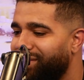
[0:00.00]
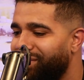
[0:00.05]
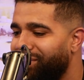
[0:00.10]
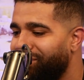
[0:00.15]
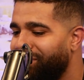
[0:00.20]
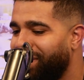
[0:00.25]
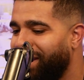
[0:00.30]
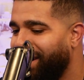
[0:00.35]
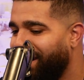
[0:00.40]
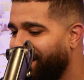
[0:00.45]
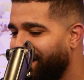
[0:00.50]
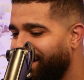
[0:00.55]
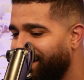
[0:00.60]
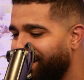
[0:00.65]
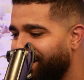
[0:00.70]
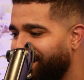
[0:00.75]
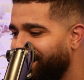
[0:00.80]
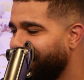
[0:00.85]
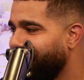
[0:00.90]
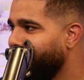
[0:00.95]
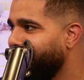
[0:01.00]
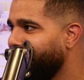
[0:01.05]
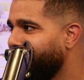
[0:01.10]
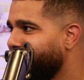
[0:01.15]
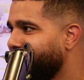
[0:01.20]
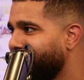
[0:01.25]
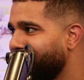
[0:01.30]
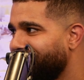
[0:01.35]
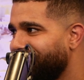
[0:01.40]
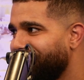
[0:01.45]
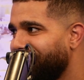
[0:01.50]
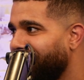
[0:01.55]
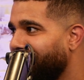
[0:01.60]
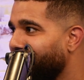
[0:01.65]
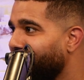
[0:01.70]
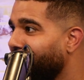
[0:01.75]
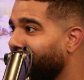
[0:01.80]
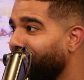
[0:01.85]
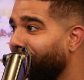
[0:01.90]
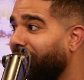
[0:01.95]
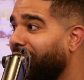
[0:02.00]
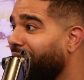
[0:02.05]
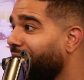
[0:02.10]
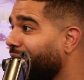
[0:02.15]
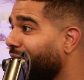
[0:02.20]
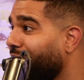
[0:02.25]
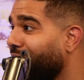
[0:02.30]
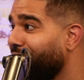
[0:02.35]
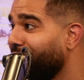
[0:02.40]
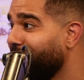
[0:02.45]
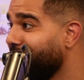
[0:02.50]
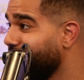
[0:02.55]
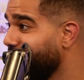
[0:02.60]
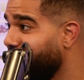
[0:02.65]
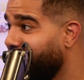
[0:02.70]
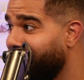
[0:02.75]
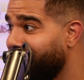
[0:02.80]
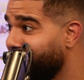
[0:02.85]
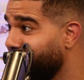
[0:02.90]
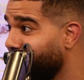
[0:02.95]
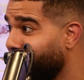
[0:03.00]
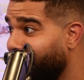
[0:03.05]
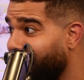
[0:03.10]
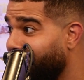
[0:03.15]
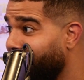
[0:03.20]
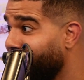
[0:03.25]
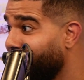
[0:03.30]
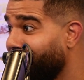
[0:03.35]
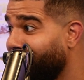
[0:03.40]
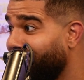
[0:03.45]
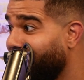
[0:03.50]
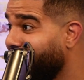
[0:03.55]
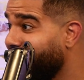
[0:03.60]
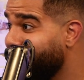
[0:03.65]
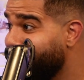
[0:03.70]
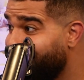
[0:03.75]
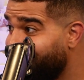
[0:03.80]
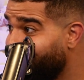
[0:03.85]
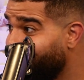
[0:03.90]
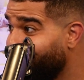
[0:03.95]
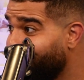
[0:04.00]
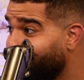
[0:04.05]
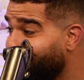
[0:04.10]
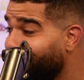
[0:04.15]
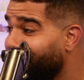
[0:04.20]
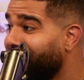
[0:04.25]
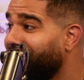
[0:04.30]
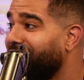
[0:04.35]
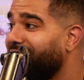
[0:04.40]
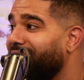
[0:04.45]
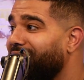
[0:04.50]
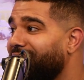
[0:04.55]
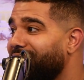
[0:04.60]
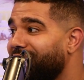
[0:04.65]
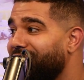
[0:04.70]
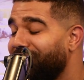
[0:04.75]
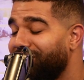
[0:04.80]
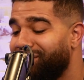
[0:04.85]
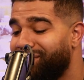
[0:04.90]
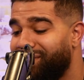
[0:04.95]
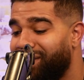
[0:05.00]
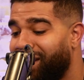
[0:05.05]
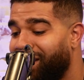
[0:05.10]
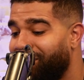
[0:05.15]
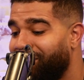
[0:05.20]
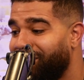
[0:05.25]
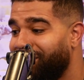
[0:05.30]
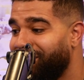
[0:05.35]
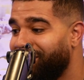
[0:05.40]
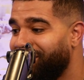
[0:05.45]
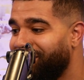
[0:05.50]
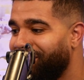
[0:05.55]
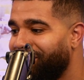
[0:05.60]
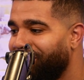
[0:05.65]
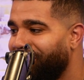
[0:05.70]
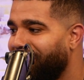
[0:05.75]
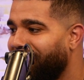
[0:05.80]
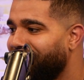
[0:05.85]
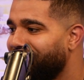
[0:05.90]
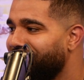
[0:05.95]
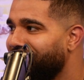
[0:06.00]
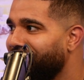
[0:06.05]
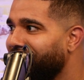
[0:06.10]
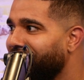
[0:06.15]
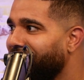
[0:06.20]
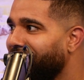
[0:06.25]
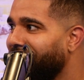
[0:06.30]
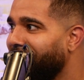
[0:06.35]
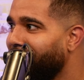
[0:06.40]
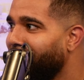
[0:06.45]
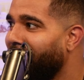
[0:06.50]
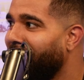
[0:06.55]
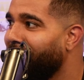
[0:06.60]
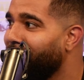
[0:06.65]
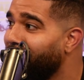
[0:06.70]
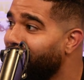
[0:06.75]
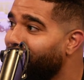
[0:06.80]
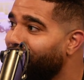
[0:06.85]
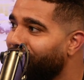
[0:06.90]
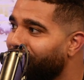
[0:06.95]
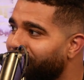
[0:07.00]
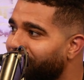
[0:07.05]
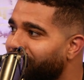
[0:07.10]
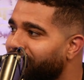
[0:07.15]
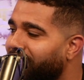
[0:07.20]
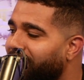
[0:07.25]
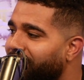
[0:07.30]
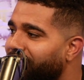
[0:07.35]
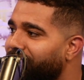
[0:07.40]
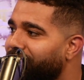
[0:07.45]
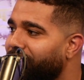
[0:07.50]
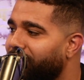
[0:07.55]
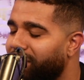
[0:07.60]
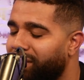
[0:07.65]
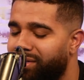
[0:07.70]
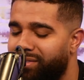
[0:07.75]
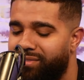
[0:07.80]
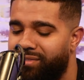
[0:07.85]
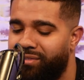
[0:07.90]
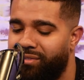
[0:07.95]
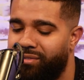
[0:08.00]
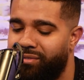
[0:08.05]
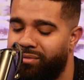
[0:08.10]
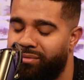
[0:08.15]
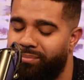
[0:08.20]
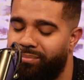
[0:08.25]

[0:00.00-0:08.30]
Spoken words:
You can't. It's just like you can buy followers, likes, or whatever, but that's cute until it's time to, actually impact people in real life, right? Yep. So,